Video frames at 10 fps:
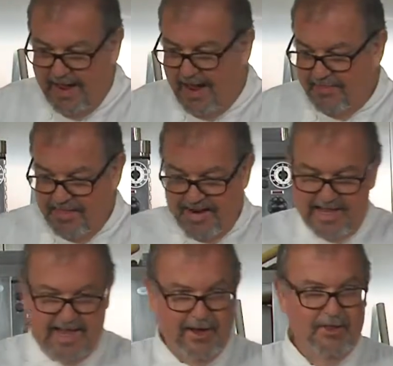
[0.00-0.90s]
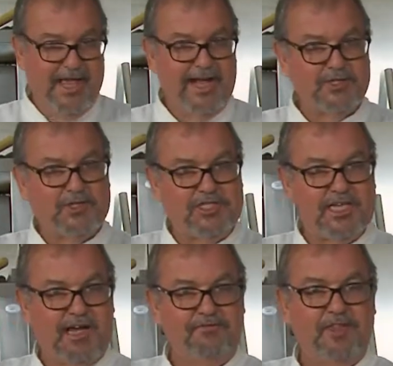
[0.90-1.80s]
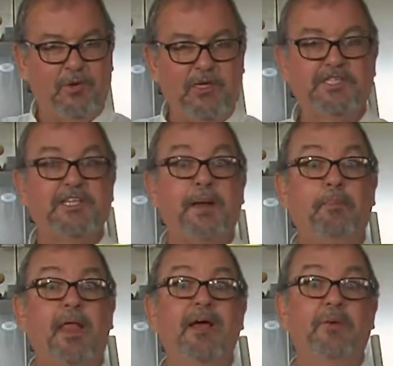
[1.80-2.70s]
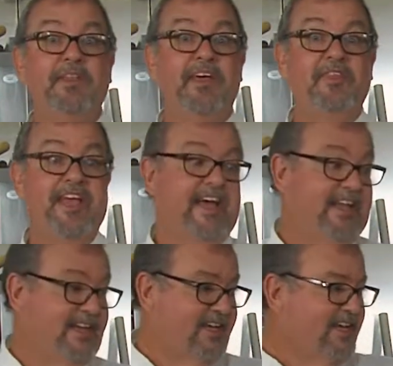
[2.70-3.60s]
And then I got all the extra stuff that we're just going to play with at the end.